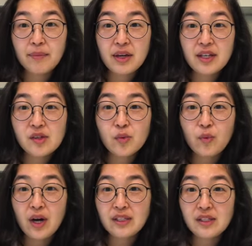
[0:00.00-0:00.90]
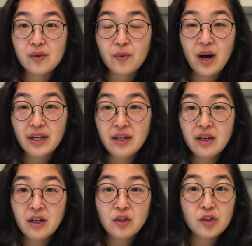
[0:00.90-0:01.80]
It's 1:1.
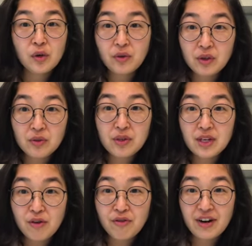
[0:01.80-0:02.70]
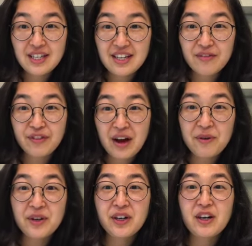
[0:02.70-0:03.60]
Don't use self-rising
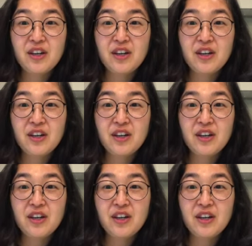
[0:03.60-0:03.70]
flour,